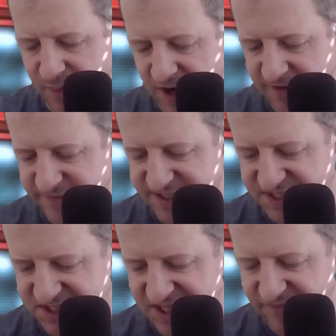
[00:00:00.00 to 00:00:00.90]
part of his
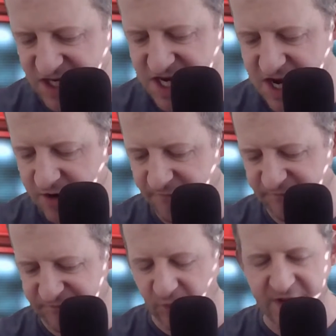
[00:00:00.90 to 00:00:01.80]
7-year,
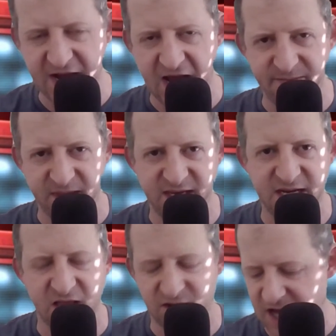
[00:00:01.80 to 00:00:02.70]
$49 million
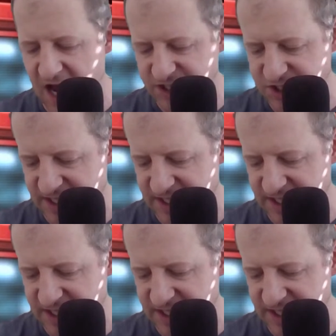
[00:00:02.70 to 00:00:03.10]
contract